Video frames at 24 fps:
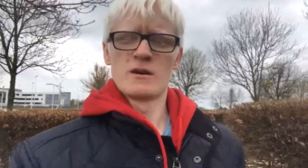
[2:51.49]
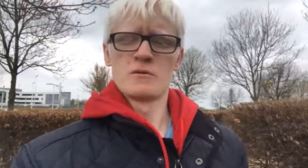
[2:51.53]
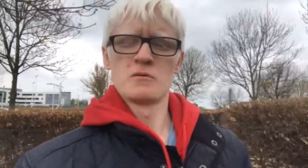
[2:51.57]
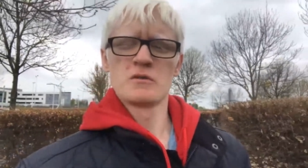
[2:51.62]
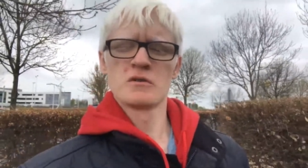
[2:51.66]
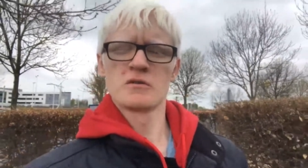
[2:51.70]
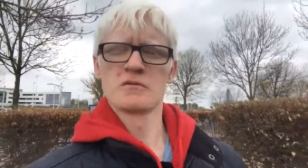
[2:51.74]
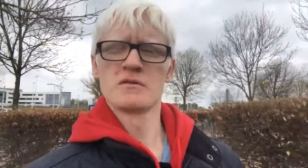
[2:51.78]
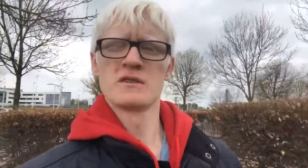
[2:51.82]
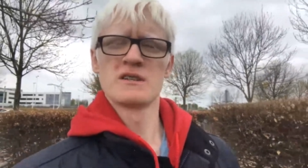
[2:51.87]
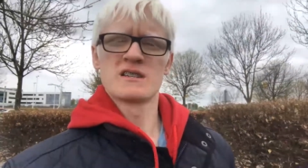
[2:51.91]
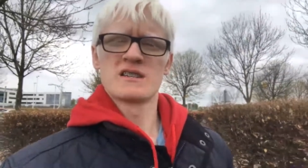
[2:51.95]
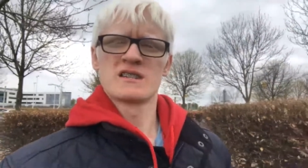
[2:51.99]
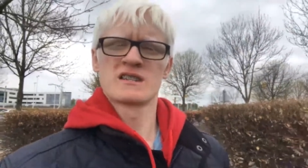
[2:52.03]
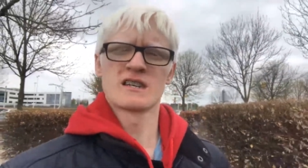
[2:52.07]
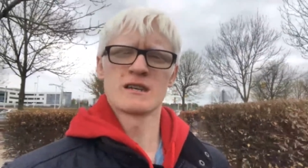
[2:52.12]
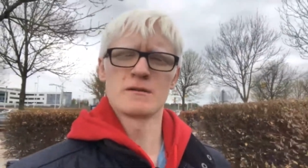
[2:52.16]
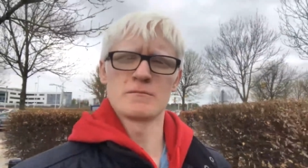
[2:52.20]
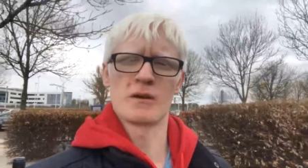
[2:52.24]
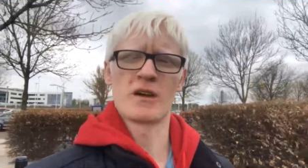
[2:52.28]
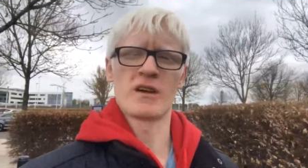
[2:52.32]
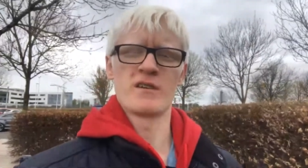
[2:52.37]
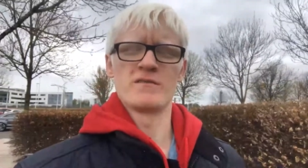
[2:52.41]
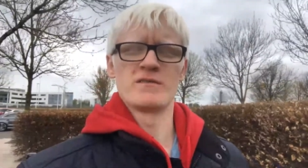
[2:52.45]
we're going to
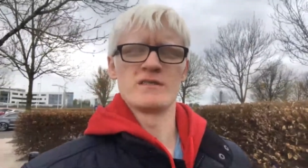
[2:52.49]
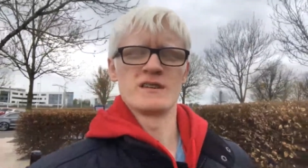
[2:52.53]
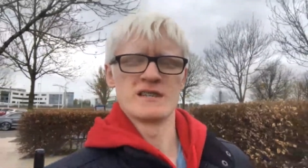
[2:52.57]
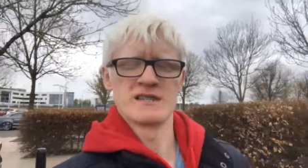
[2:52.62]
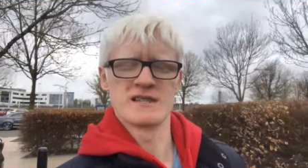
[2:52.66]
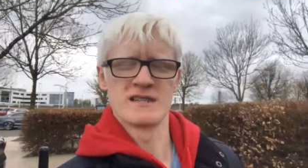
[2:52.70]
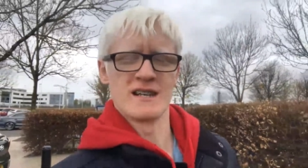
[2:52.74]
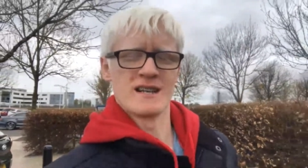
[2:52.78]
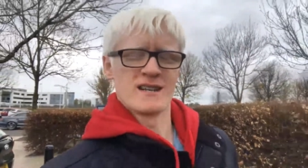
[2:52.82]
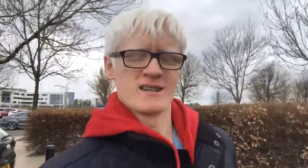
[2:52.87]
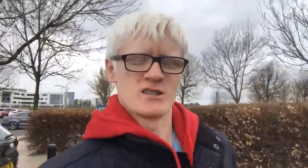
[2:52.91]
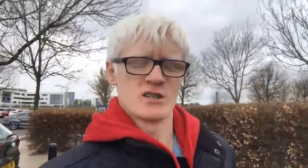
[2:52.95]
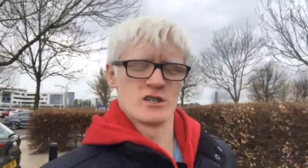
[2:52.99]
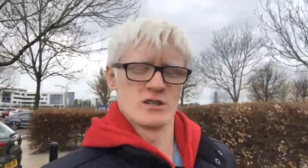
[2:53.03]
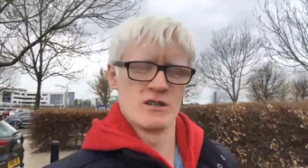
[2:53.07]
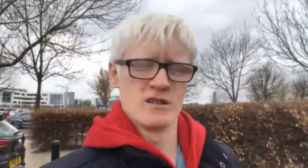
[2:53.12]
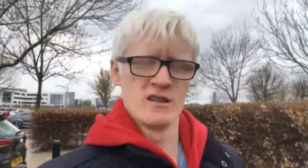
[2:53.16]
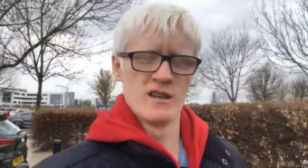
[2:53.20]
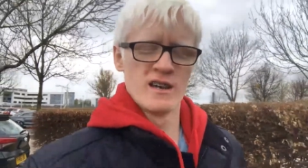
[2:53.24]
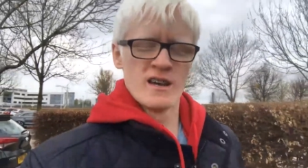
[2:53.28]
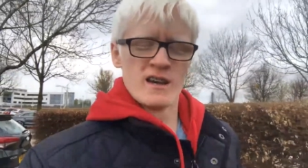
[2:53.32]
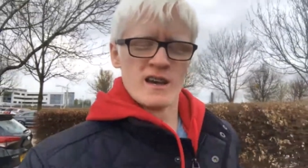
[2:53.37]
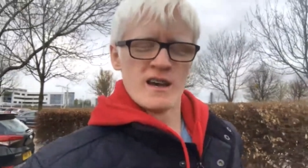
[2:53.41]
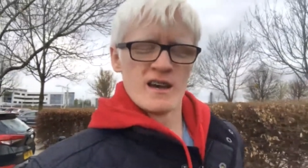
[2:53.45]
skip every station
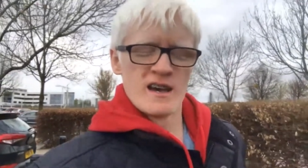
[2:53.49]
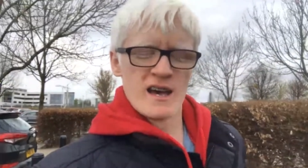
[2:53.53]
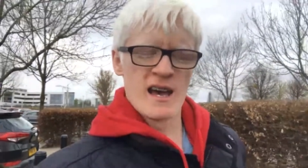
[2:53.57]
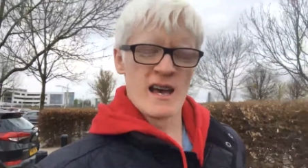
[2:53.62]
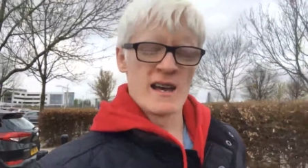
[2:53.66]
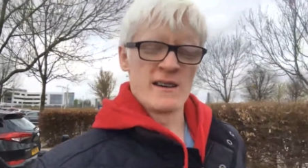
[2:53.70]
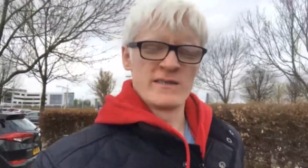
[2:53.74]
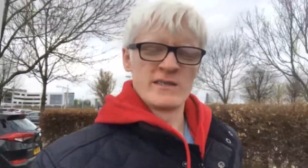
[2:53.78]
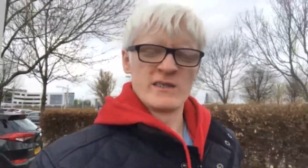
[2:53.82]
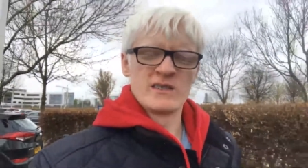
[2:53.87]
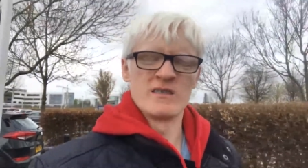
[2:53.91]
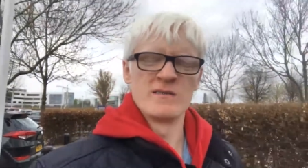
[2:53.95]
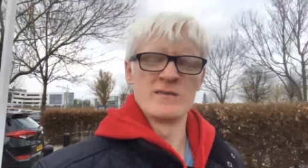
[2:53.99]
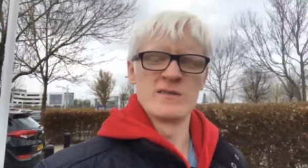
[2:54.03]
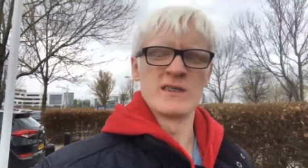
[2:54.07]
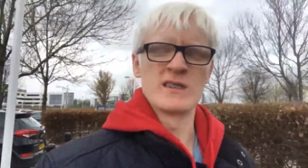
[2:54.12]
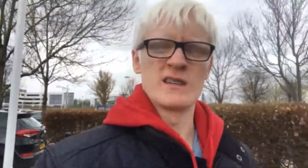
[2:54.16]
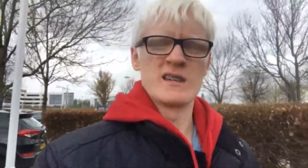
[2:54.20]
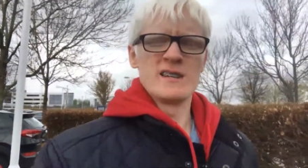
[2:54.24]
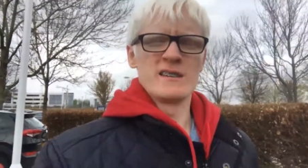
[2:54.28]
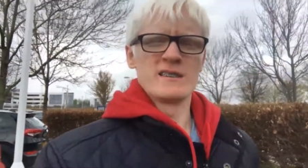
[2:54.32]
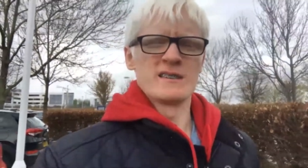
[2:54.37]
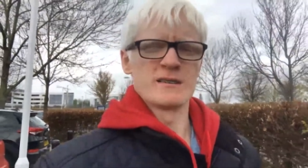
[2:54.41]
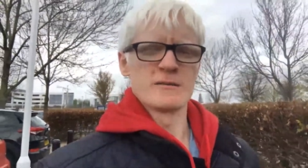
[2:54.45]
after
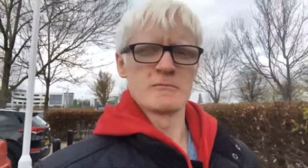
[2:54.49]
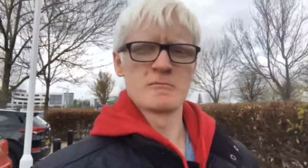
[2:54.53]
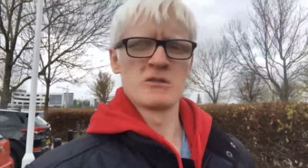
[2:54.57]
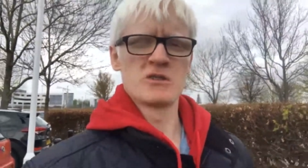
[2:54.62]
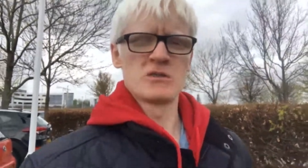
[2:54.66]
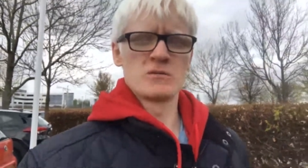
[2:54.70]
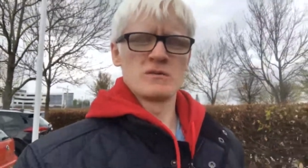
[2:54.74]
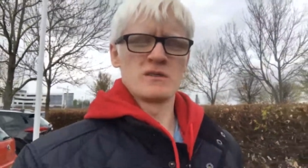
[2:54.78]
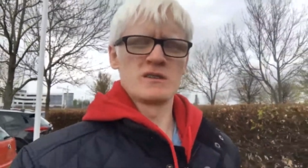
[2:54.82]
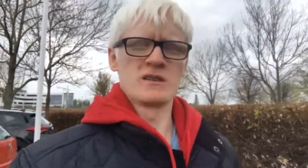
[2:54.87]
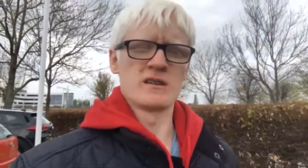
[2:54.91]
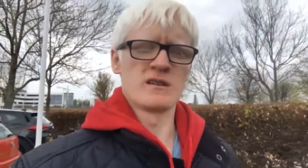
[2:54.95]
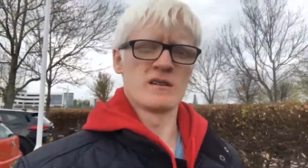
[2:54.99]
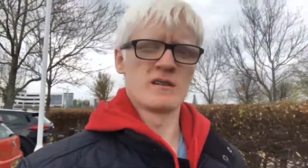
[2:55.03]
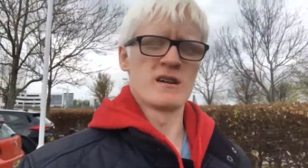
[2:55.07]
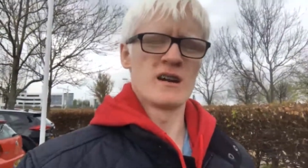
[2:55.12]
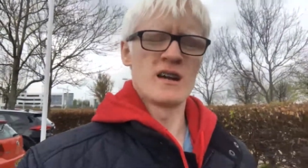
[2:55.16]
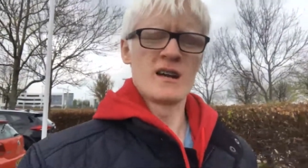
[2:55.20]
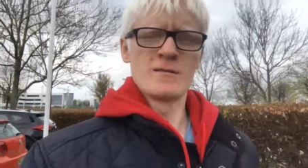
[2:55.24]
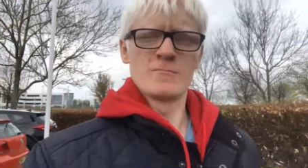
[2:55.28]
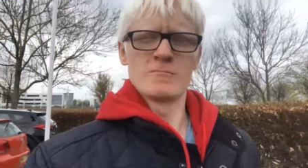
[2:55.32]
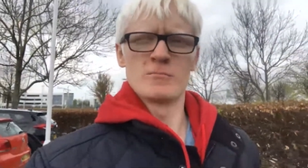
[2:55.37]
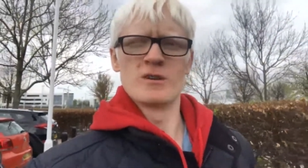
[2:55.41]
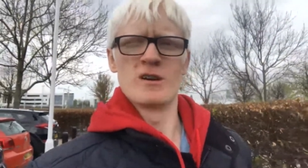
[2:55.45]
Inverkeithing between here and
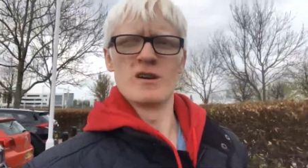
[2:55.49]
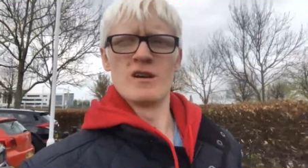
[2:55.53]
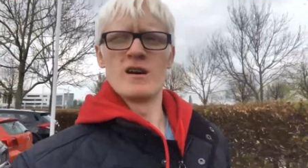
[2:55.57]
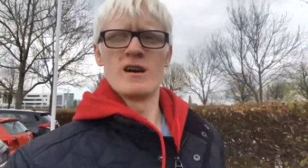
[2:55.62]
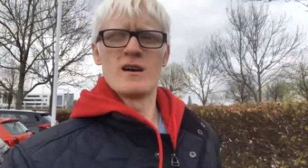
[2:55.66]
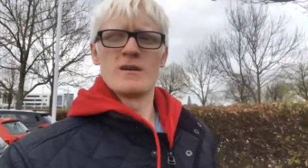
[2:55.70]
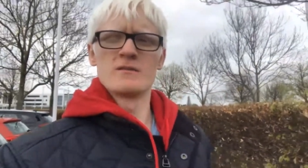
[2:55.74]
Edinburgh.